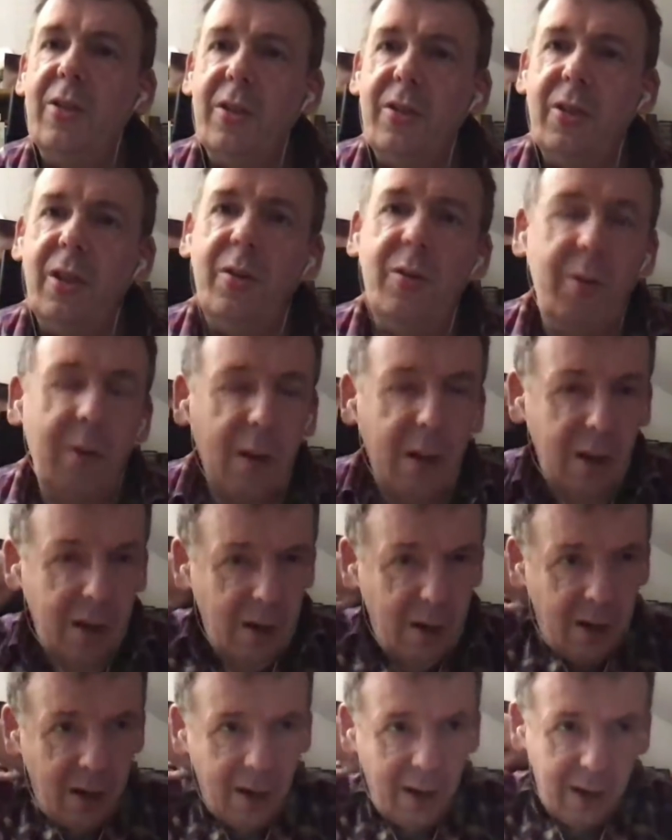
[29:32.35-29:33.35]
So,
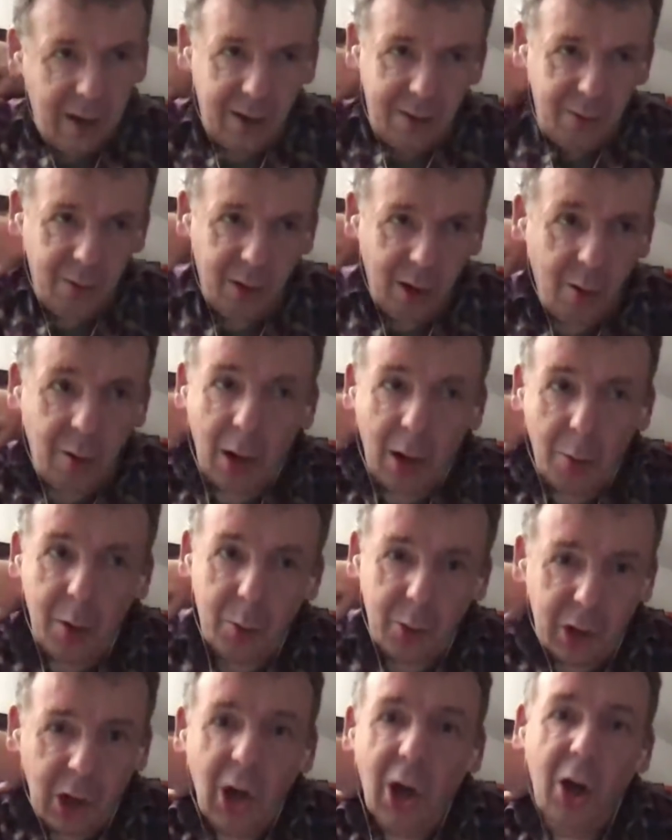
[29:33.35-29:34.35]
there was a
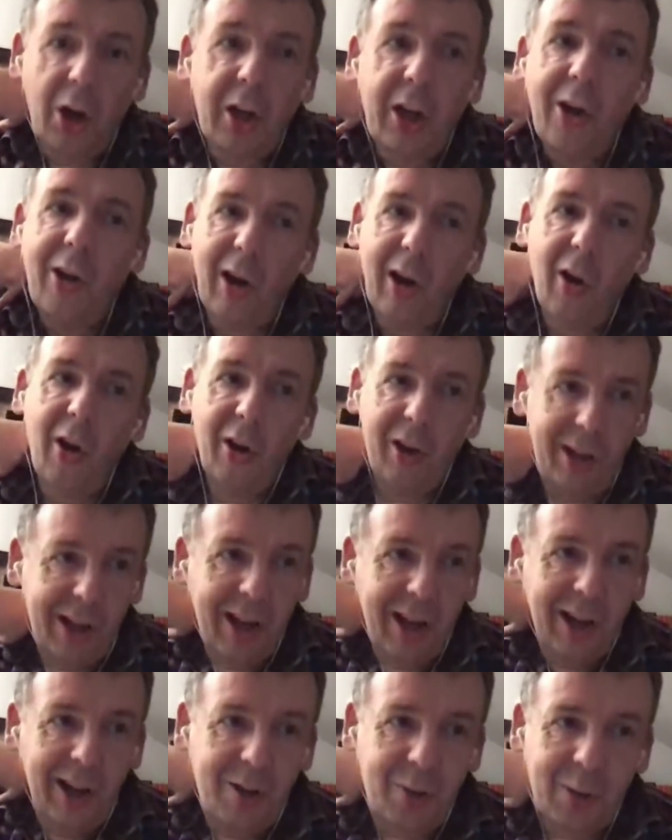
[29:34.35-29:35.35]
lot going on in the
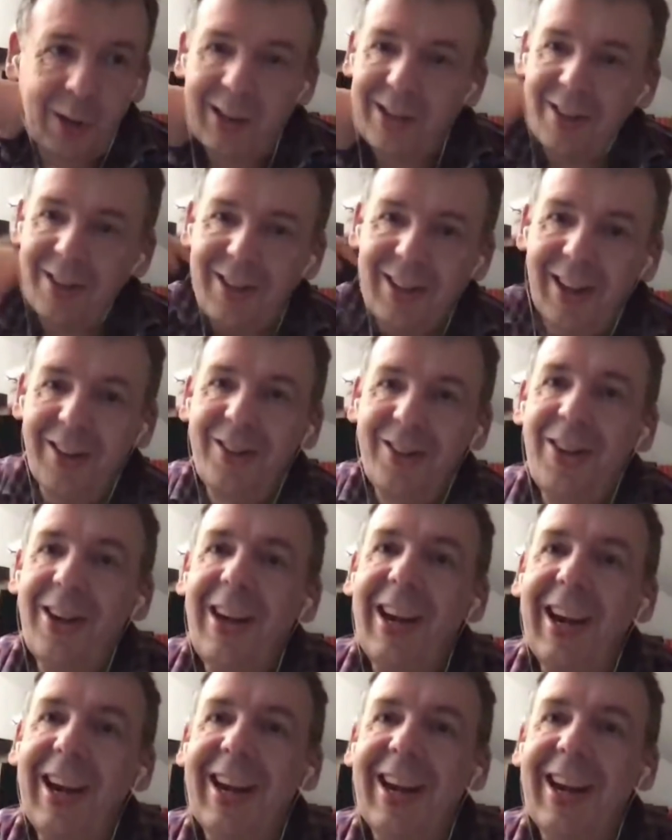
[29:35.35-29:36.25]
early 20th century.